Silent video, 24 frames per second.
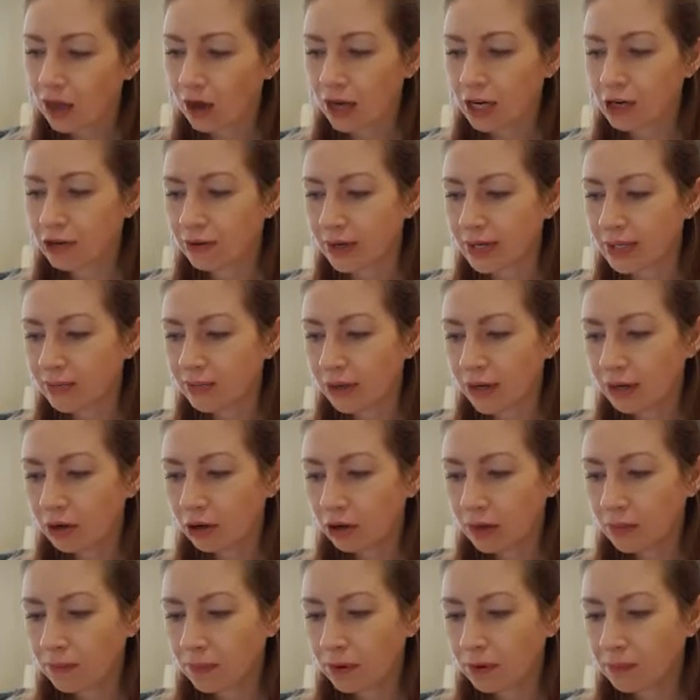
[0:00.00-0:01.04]
I trace my
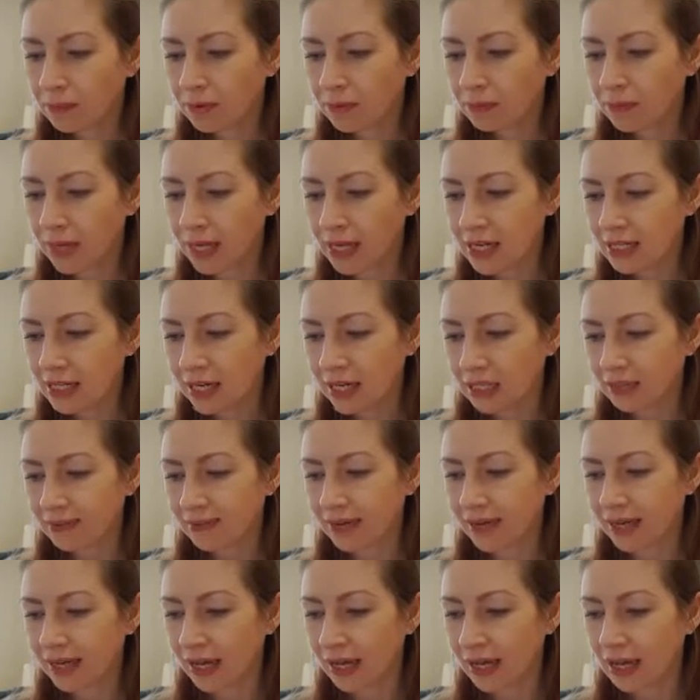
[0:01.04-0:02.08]
collarbone with my index
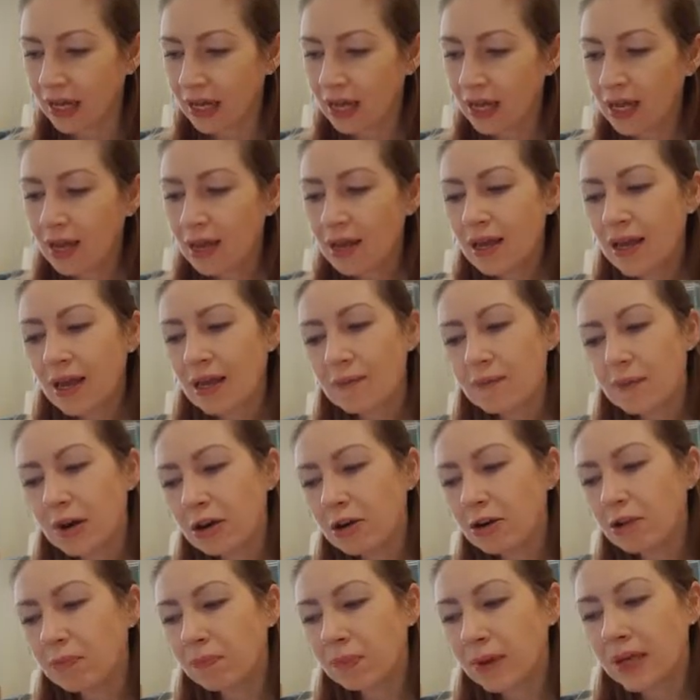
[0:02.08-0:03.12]
finger. He
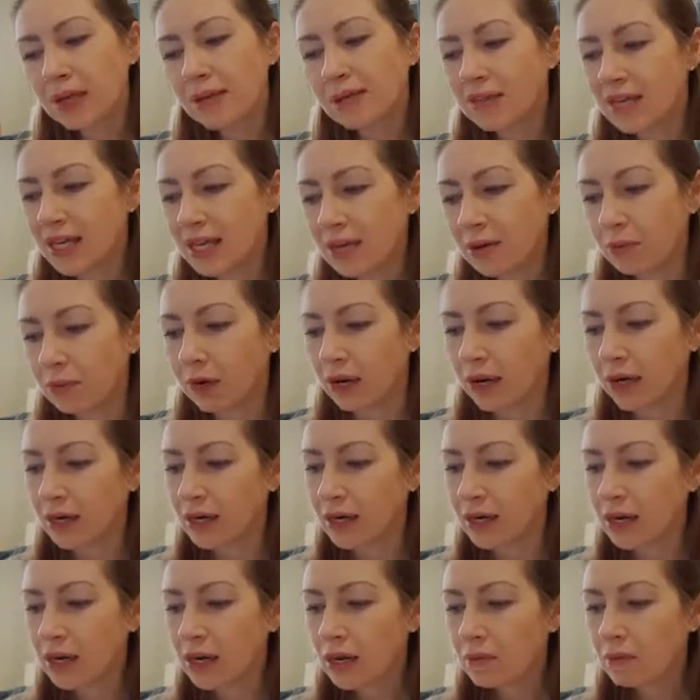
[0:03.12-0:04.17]
might not be the
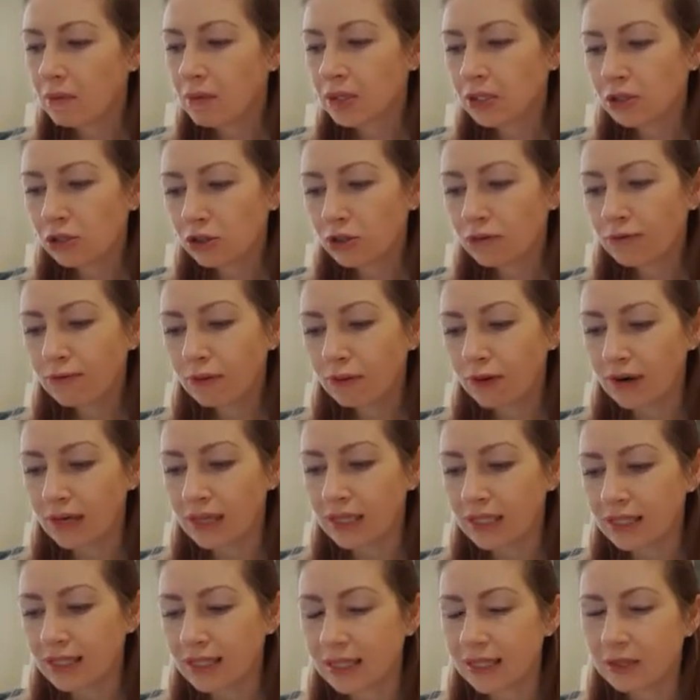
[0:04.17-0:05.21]
one, but so far at
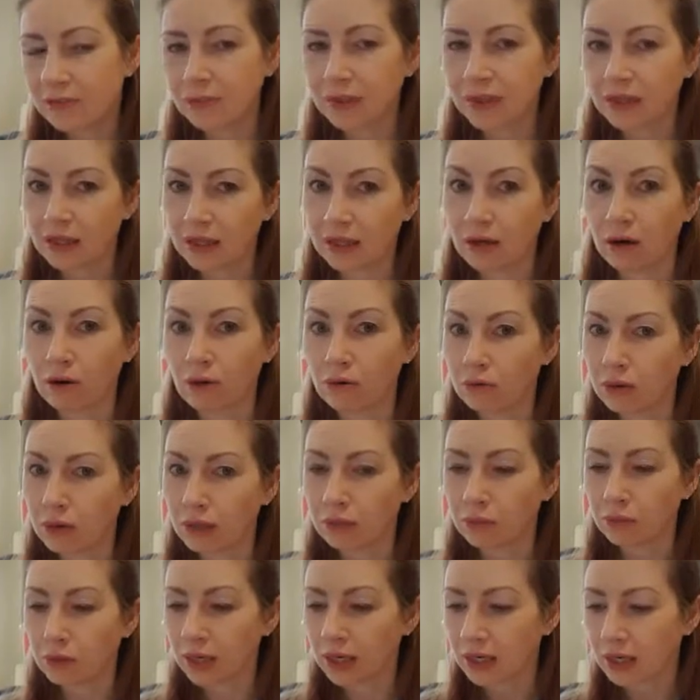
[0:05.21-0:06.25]
least he's been the
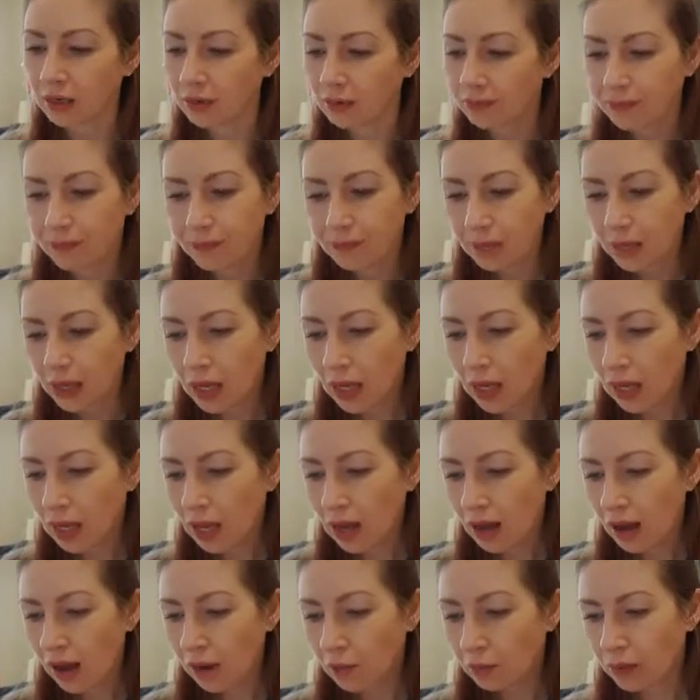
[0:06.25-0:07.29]
only one.
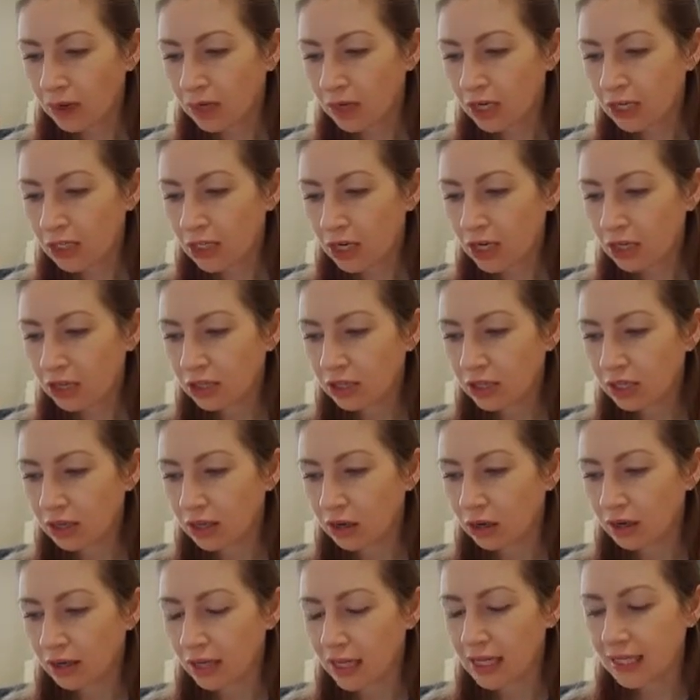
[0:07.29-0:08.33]
And when I turn to the
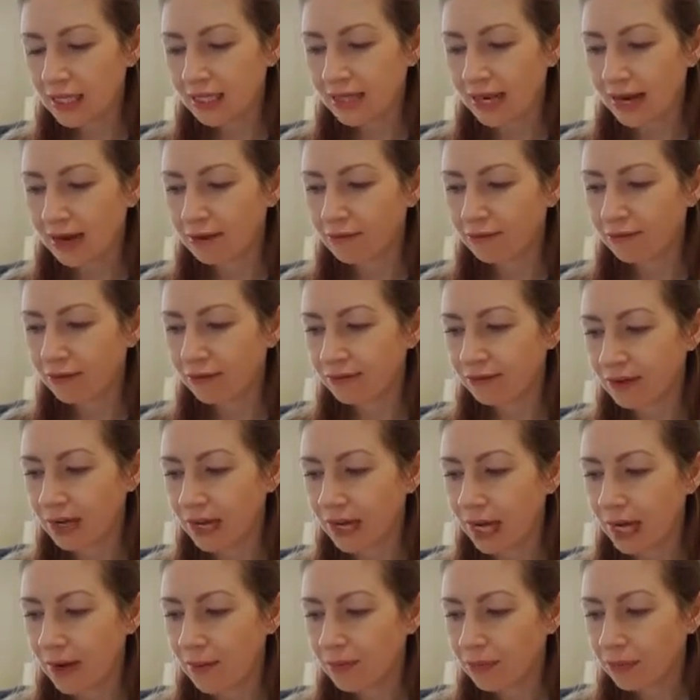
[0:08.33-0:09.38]
clock, it's
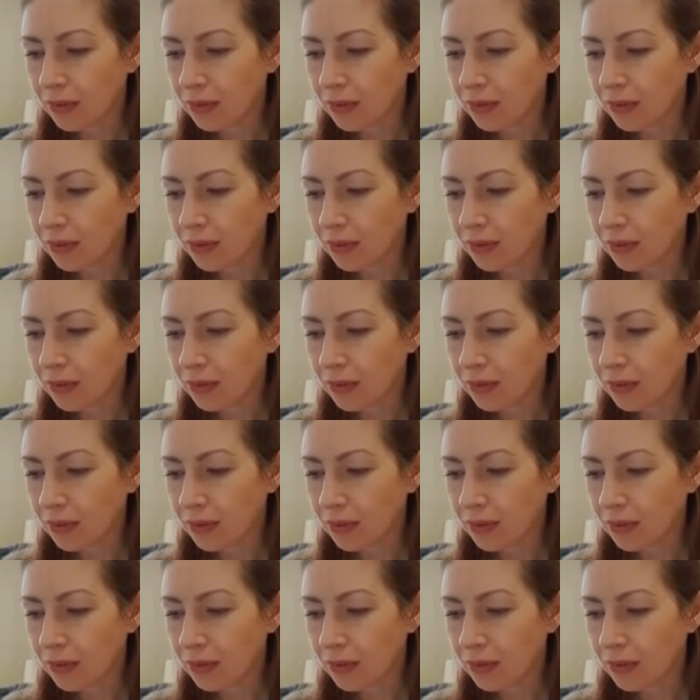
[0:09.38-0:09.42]
10:50.